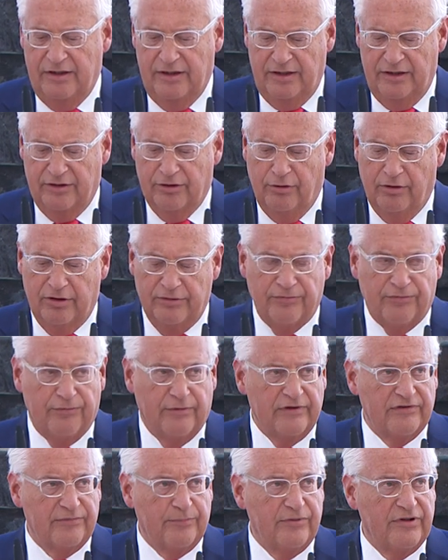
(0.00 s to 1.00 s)
in law
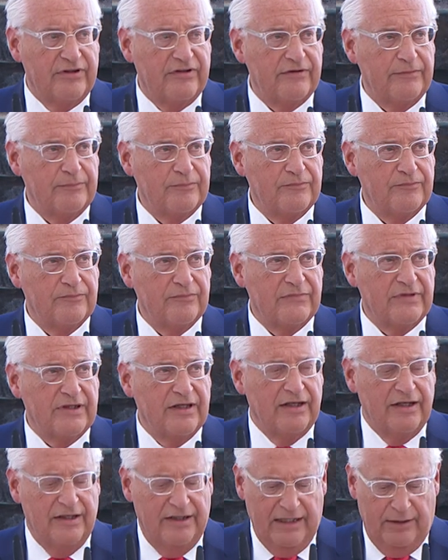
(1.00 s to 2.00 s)
enforcement,
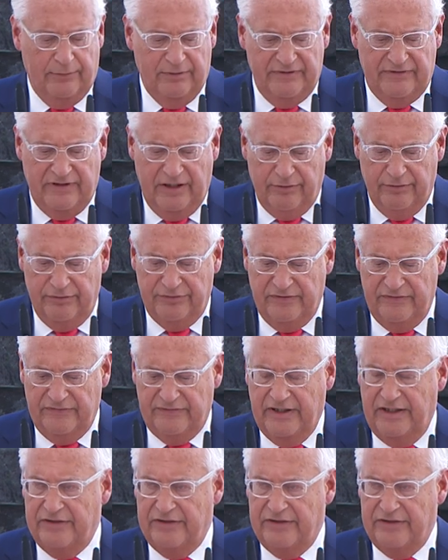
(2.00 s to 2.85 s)
in our intelligence